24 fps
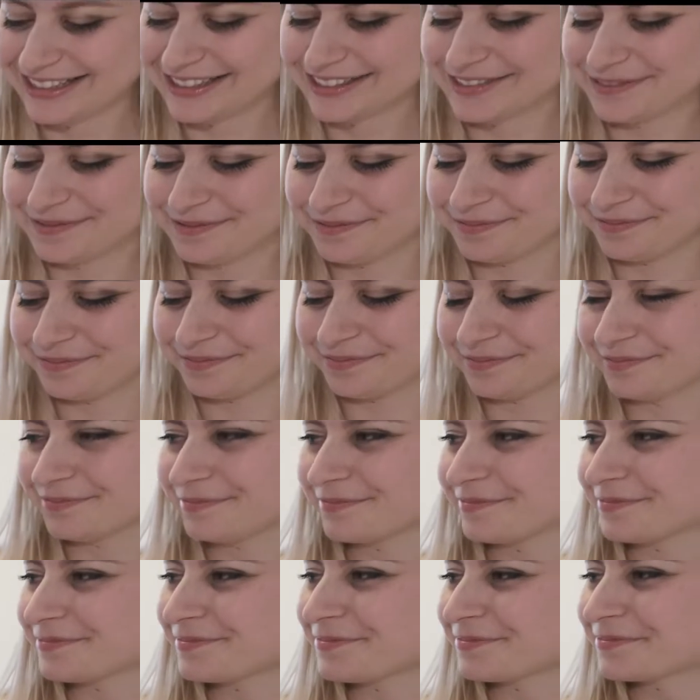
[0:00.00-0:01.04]

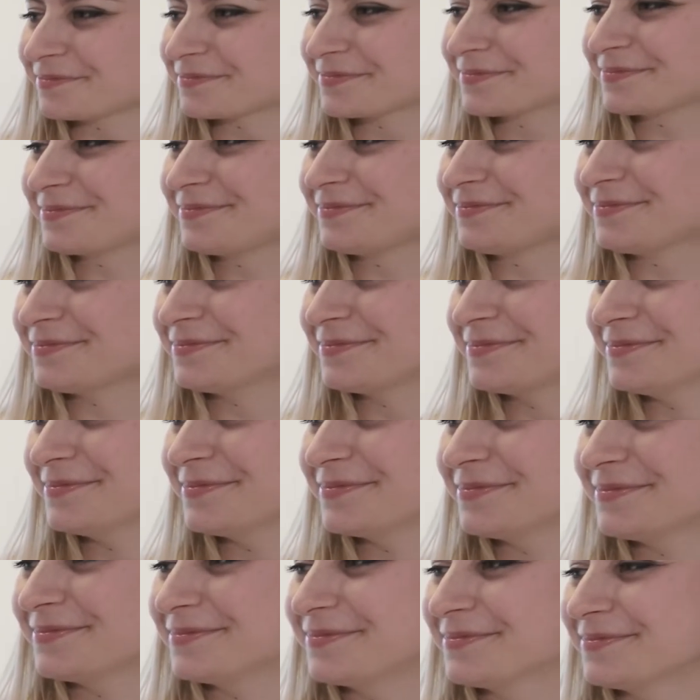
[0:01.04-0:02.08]

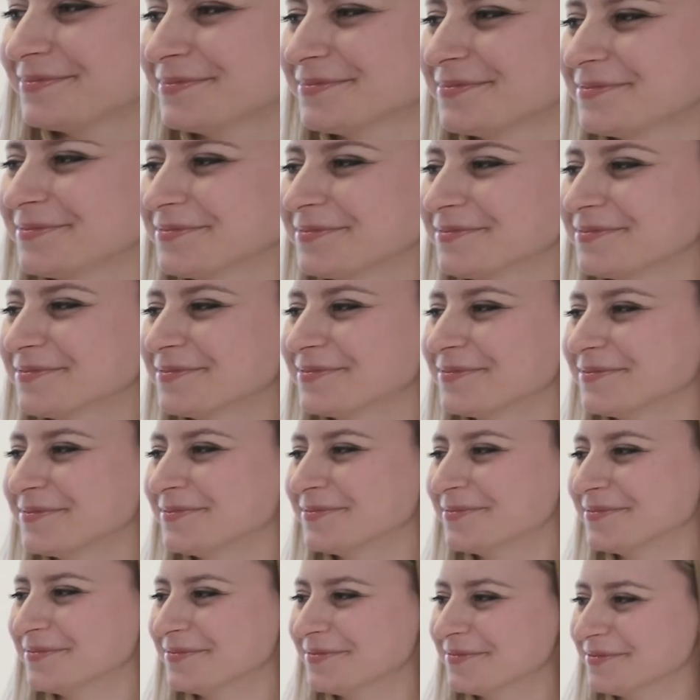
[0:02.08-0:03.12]

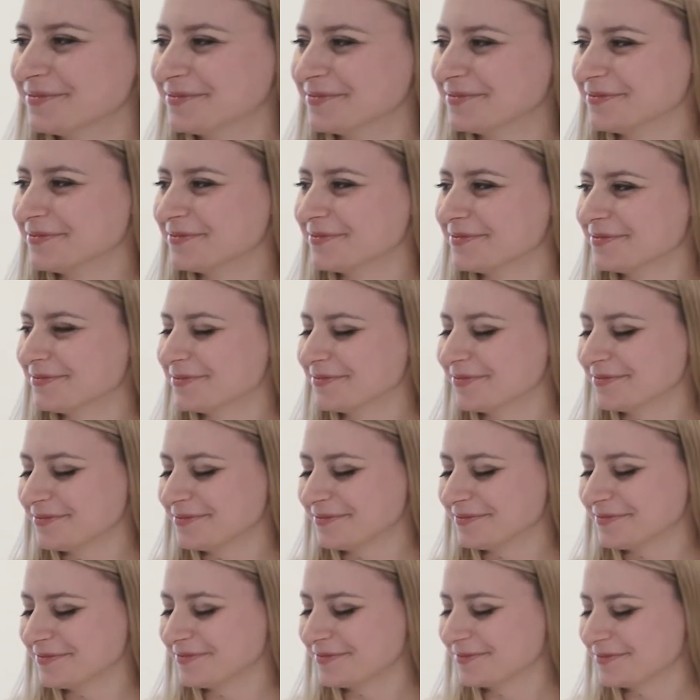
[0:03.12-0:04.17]

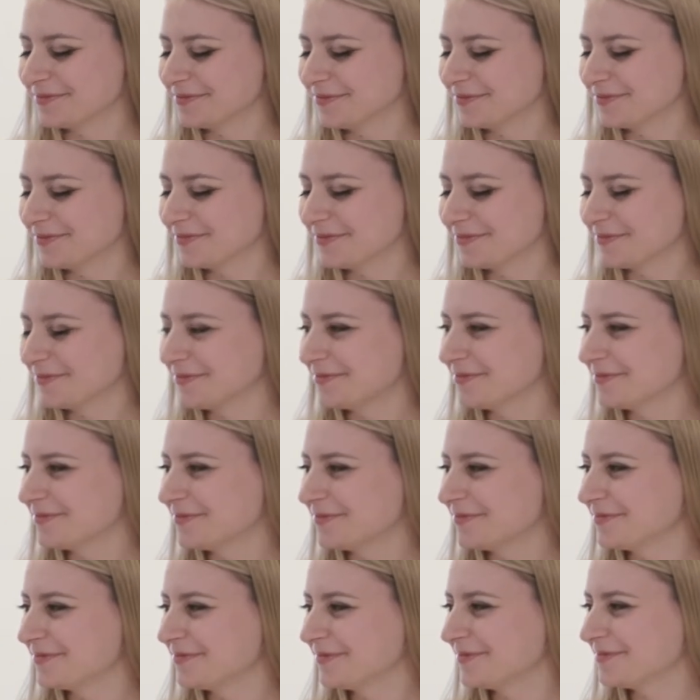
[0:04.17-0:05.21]

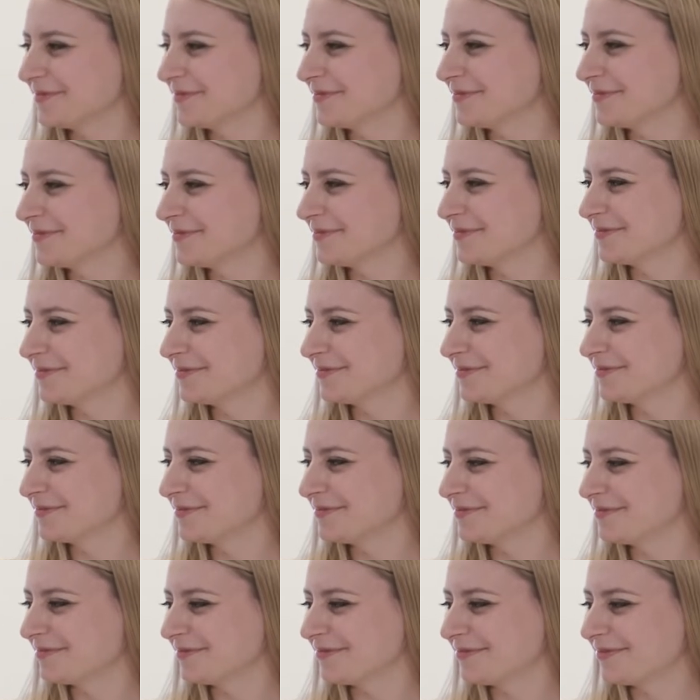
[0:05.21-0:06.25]

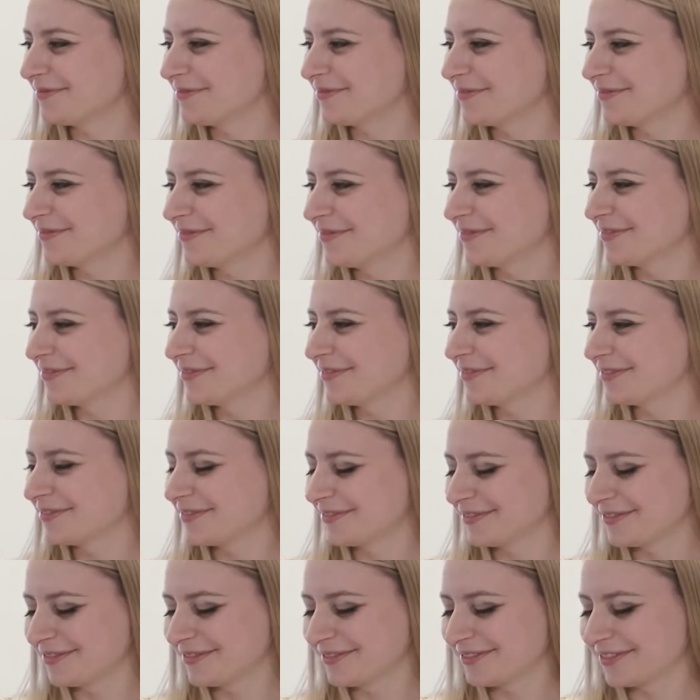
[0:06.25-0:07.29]

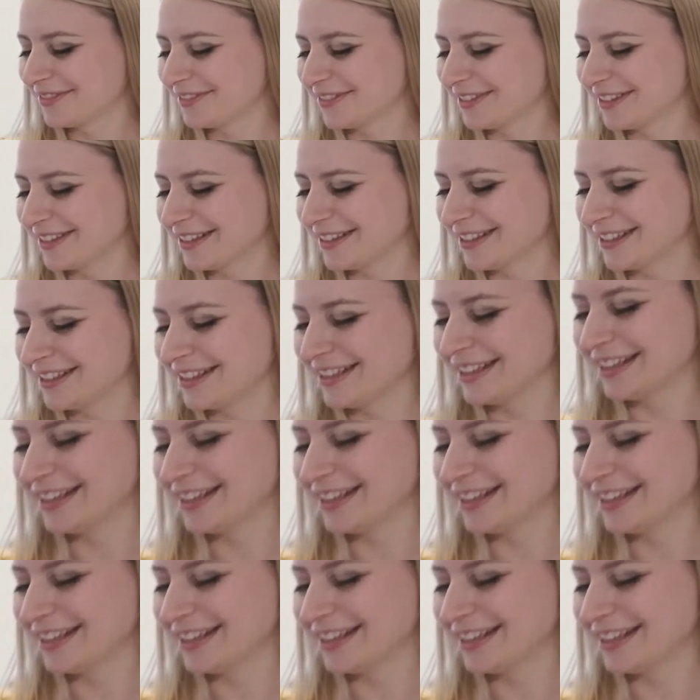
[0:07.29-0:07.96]
No words are spoken by the person on screen.